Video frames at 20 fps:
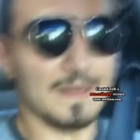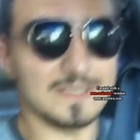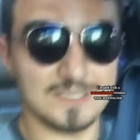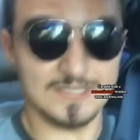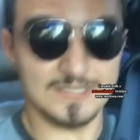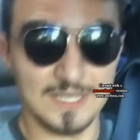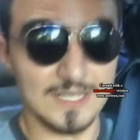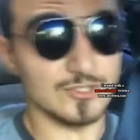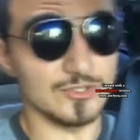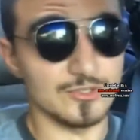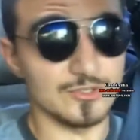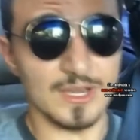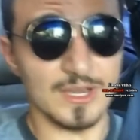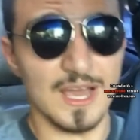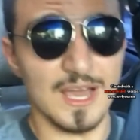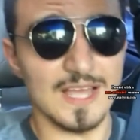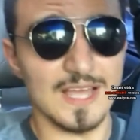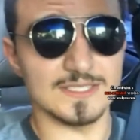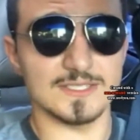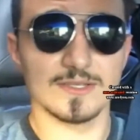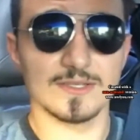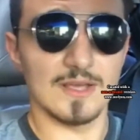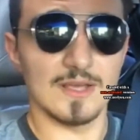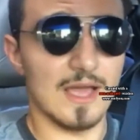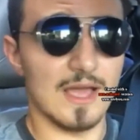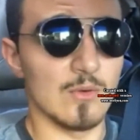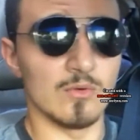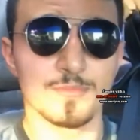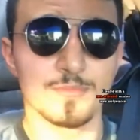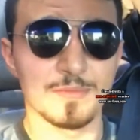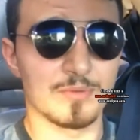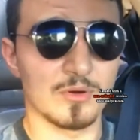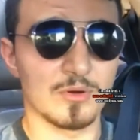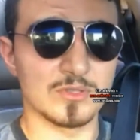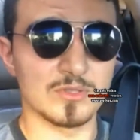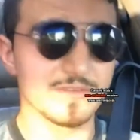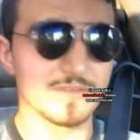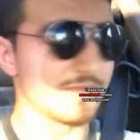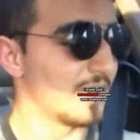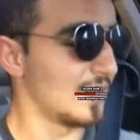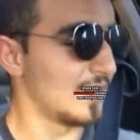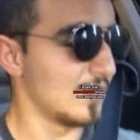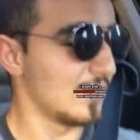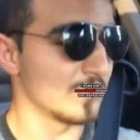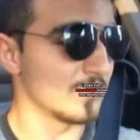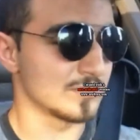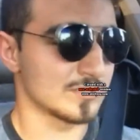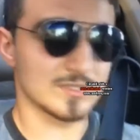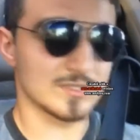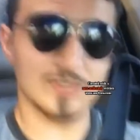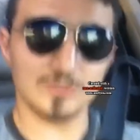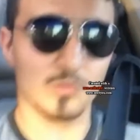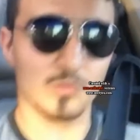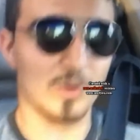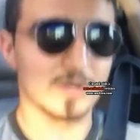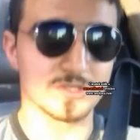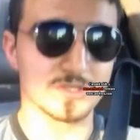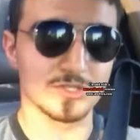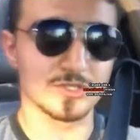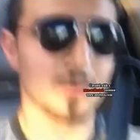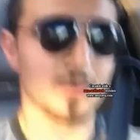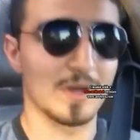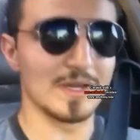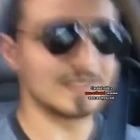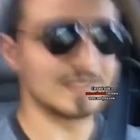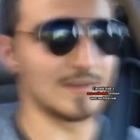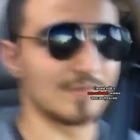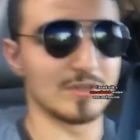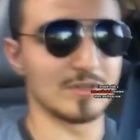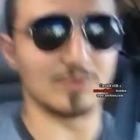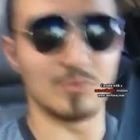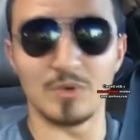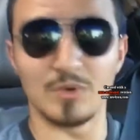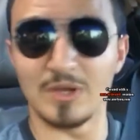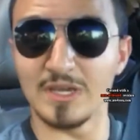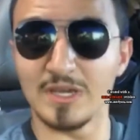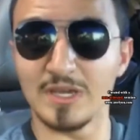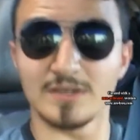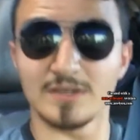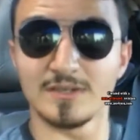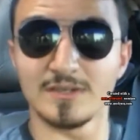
stay tuned, guys. I will be posting videos once or twice every week